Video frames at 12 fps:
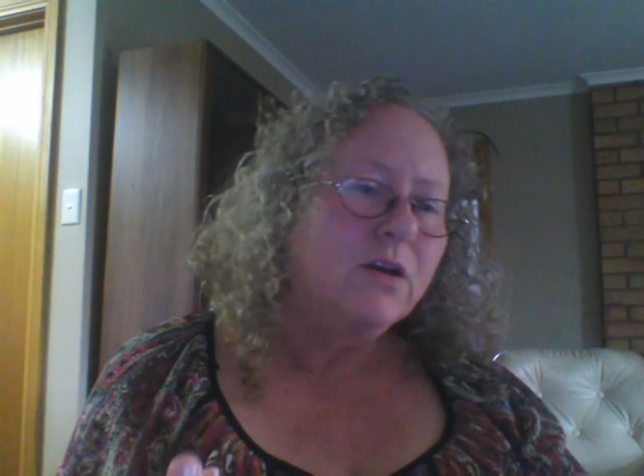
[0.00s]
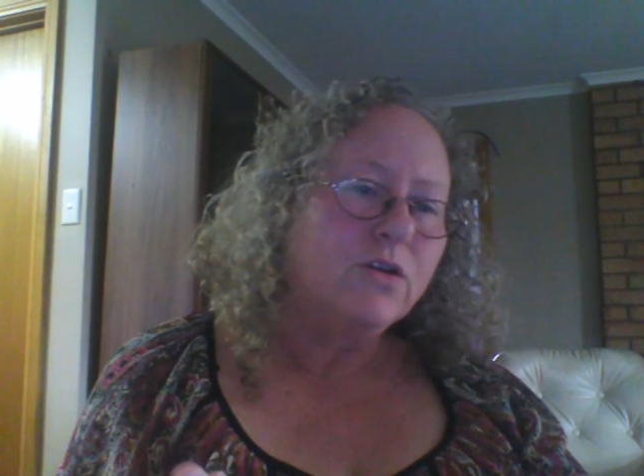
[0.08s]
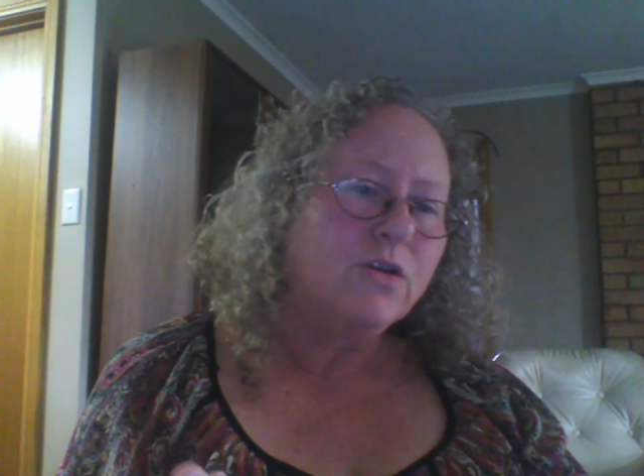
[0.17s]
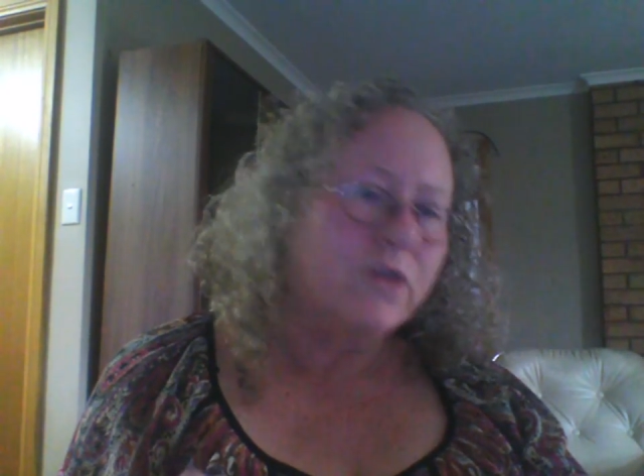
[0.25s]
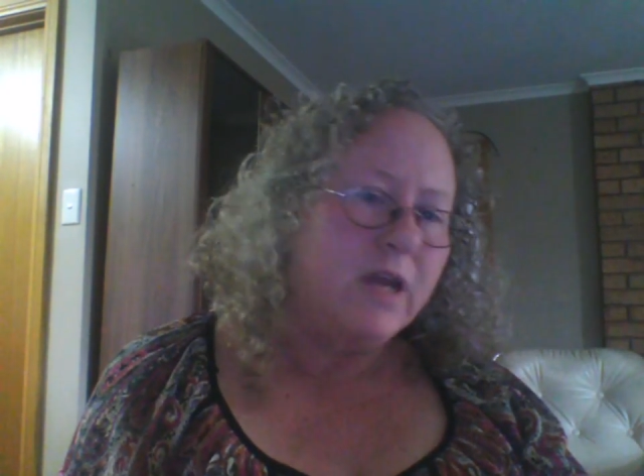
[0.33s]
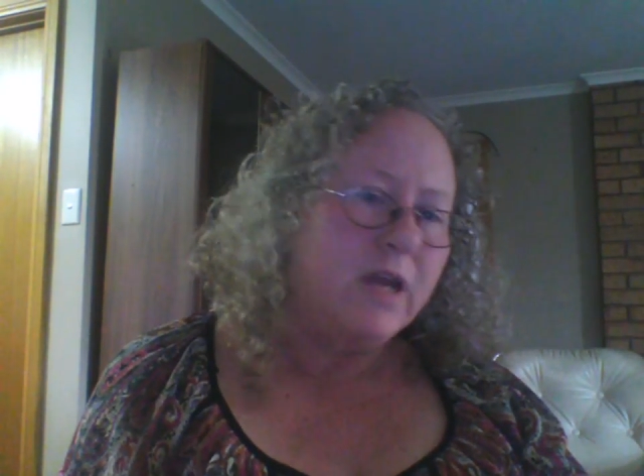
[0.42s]

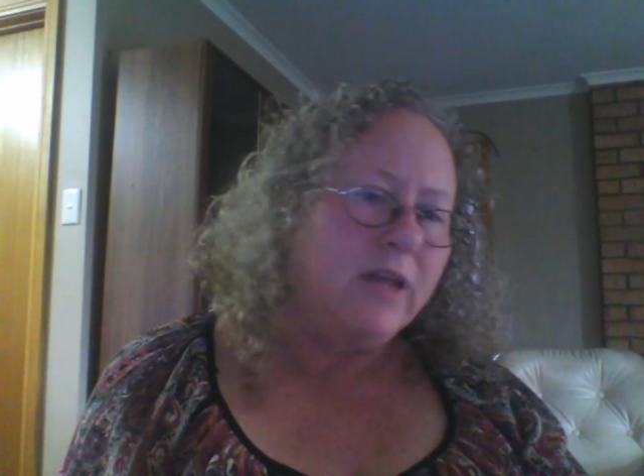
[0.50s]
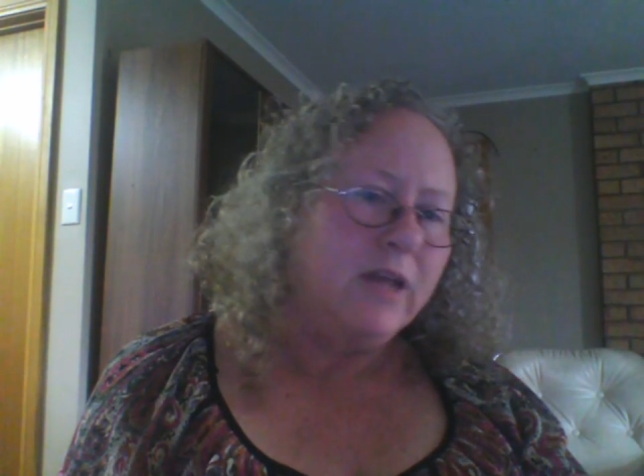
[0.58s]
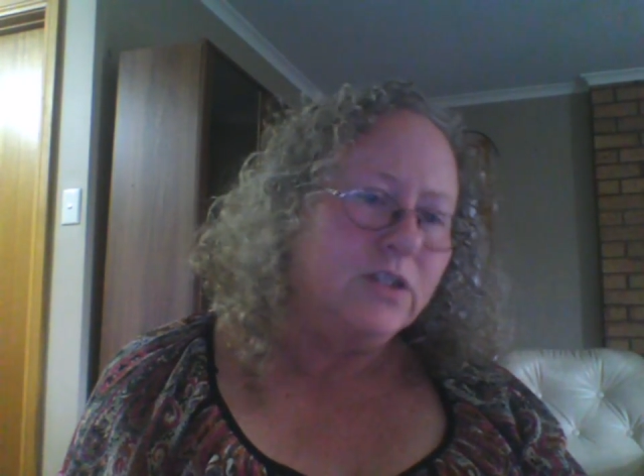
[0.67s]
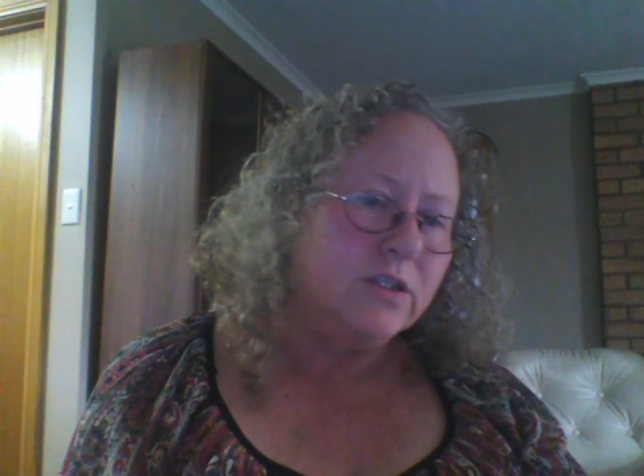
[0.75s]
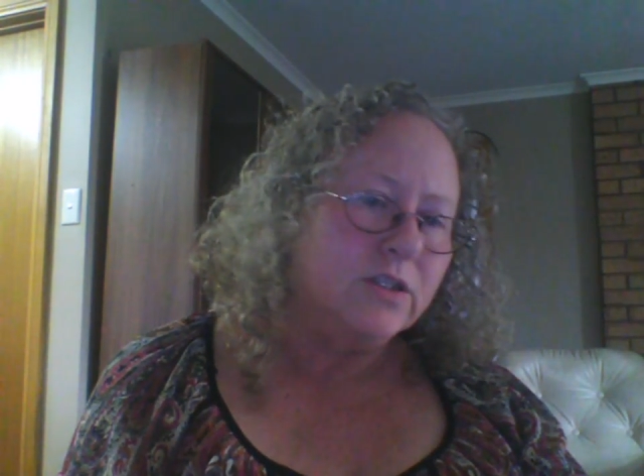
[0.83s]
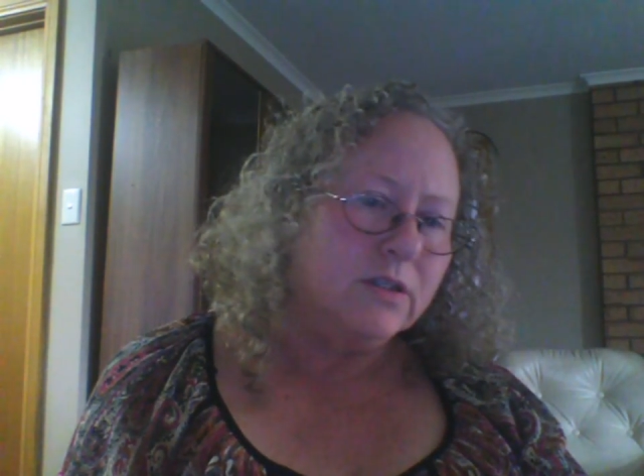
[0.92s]

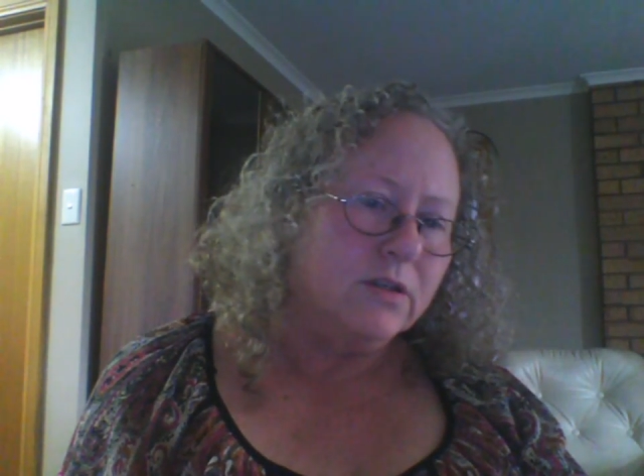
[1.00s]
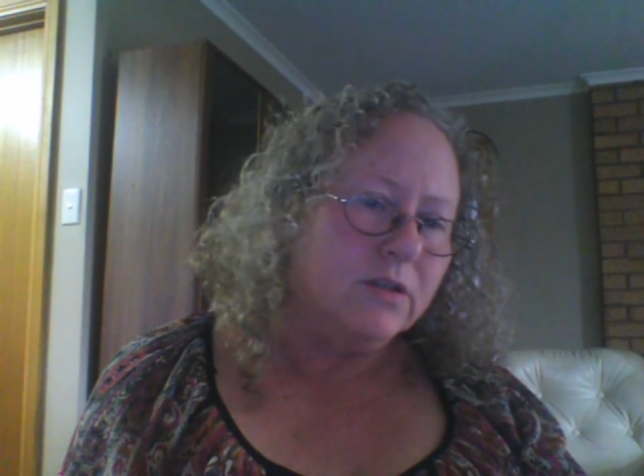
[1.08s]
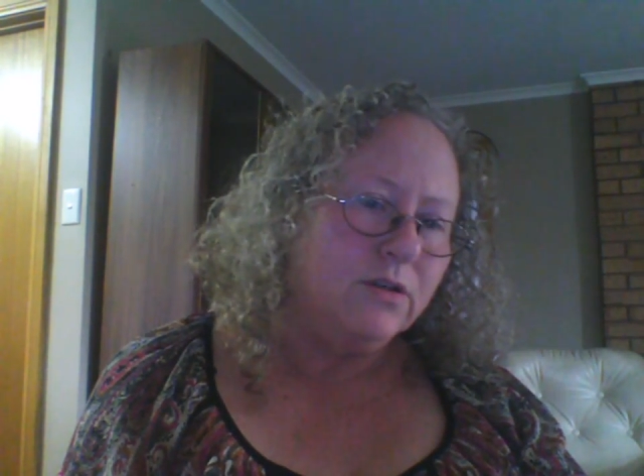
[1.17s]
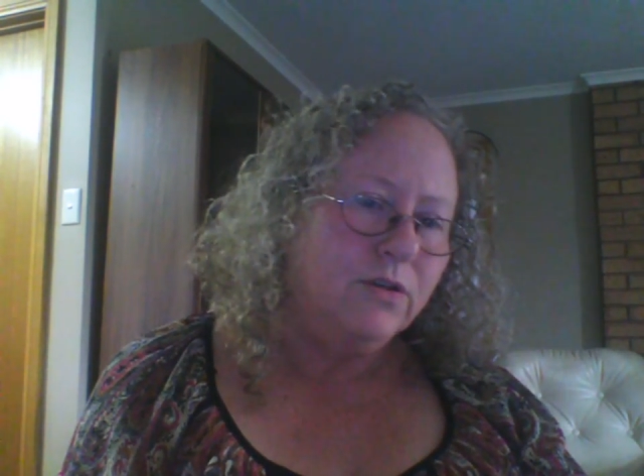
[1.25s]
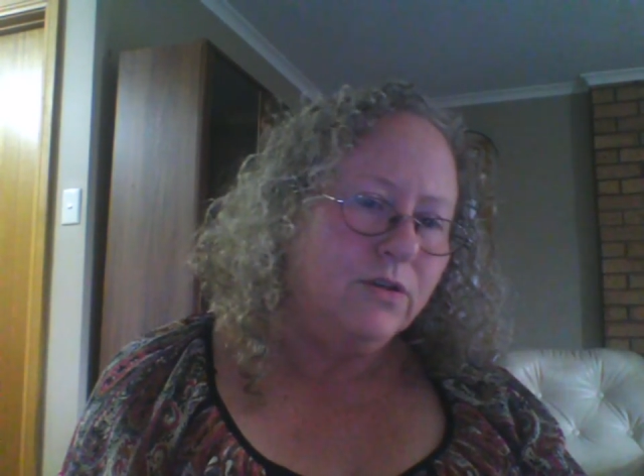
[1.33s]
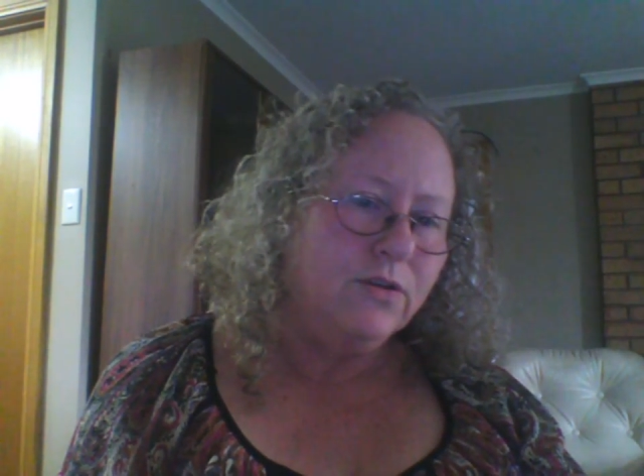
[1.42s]
creation,
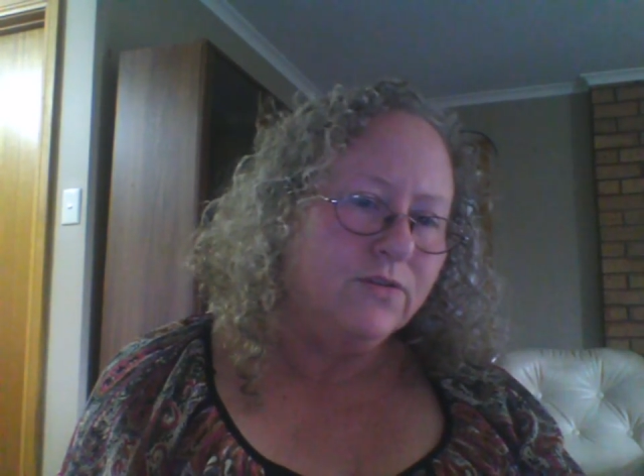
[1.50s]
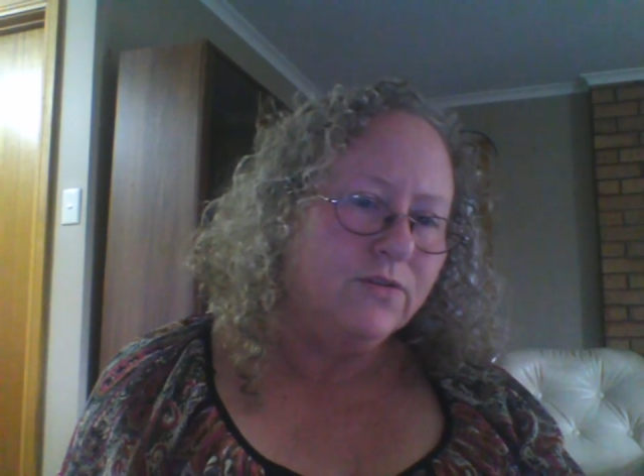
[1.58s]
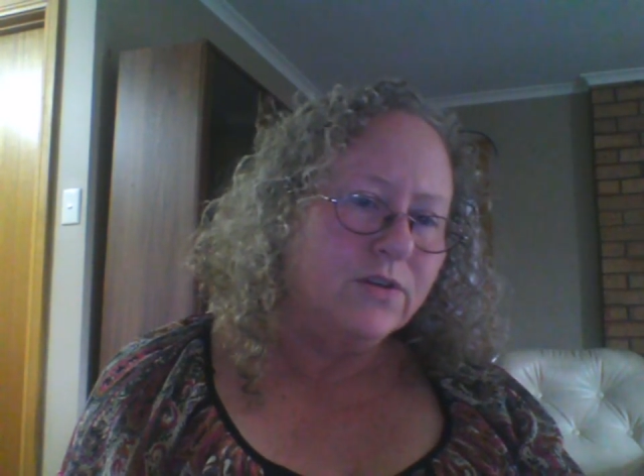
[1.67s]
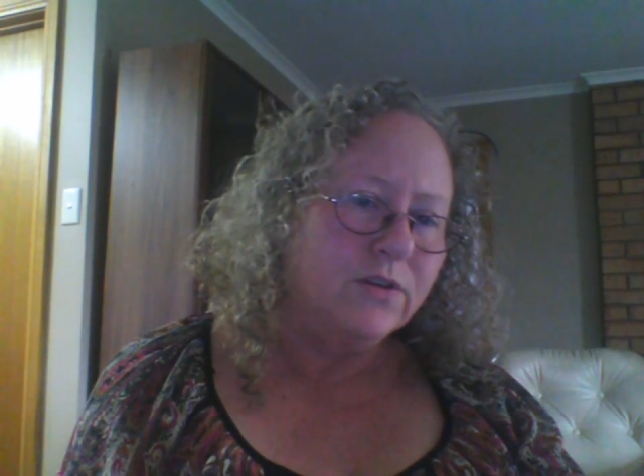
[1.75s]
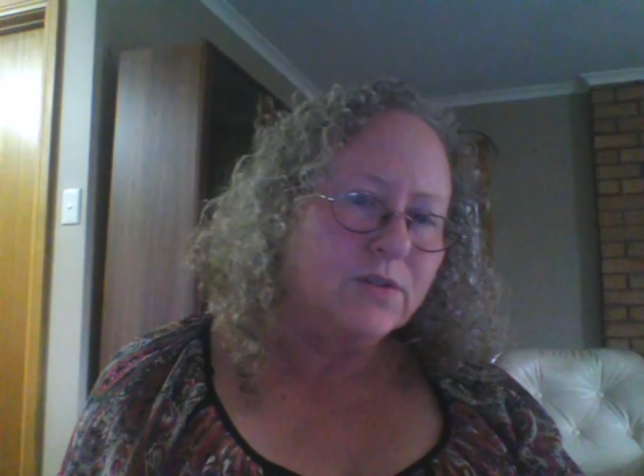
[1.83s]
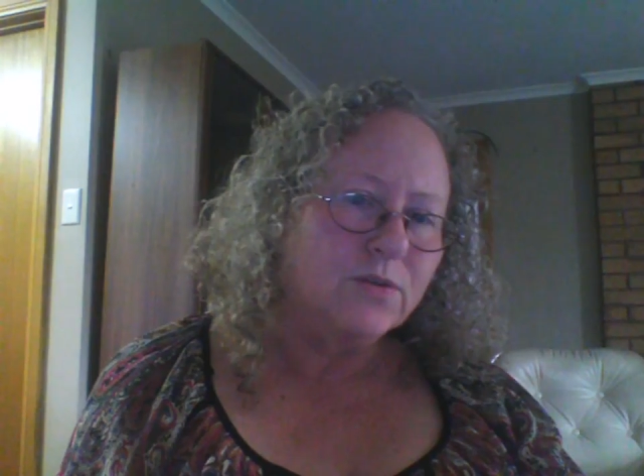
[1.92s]

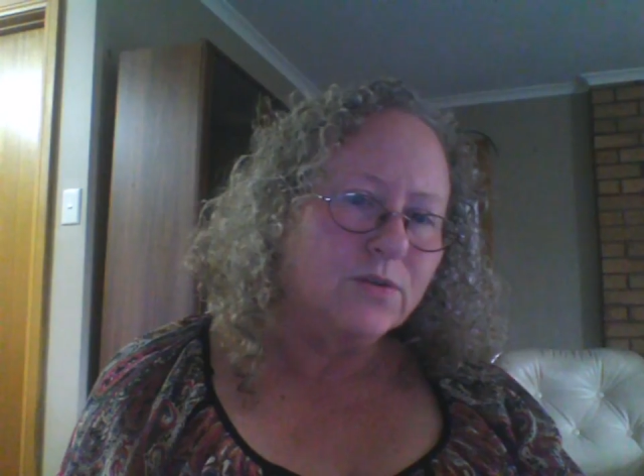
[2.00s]
universal